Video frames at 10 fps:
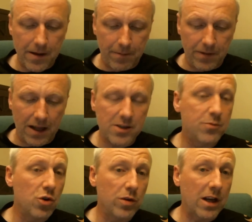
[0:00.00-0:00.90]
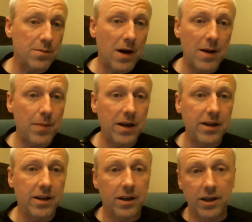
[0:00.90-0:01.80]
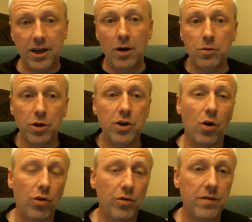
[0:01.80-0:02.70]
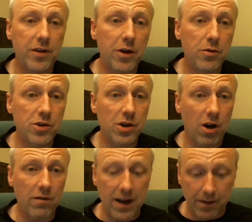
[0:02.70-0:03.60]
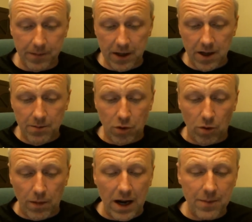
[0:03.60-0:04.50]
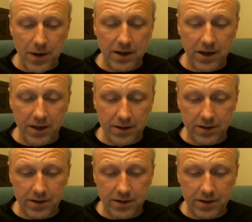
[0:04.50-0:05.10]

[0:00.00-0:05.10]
That's my opinion. You know, look at other reviews of it, but my opinion